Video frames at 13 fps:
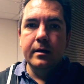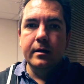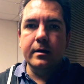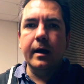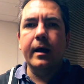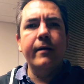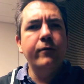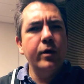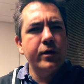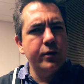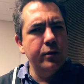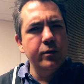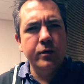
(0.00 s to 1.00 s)
It's like I've always
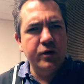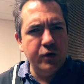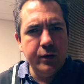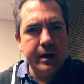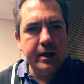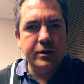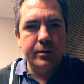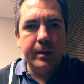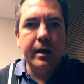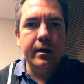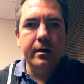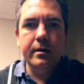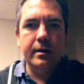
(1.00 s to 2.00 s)
thought it was unique to
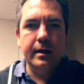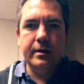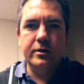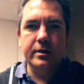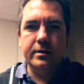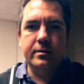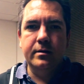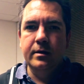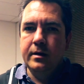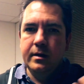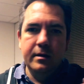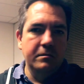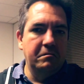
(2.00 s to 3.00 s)
me, like just
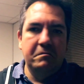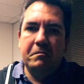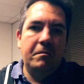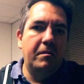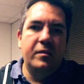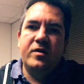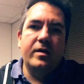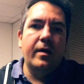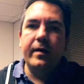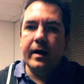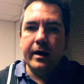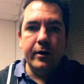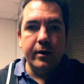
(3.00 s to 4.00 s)

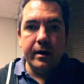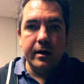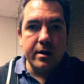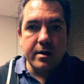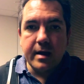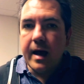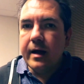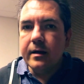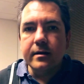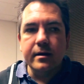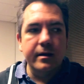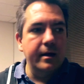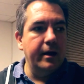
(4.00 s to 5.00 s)
something I don't understand,
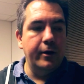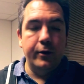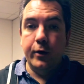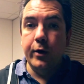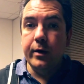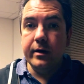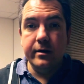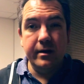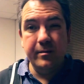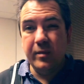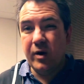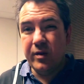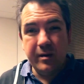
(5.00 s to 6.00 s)
something I don't know.
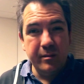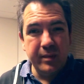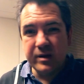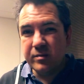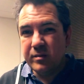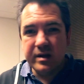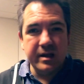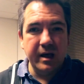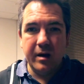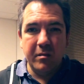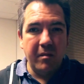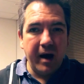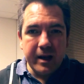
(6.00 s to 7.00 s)
Are there bits missing
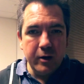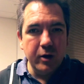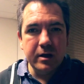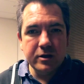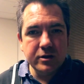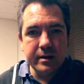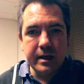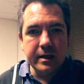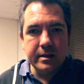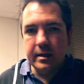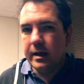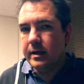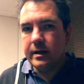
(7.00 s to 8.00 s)
in my knowledge of the
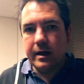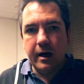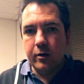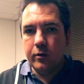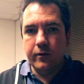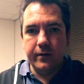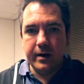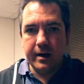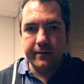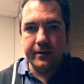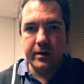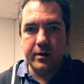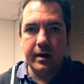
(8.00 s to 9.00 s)
internet and how it all kind of
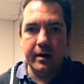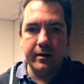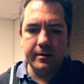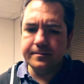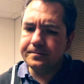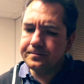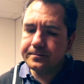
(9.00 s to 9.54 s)
fits together?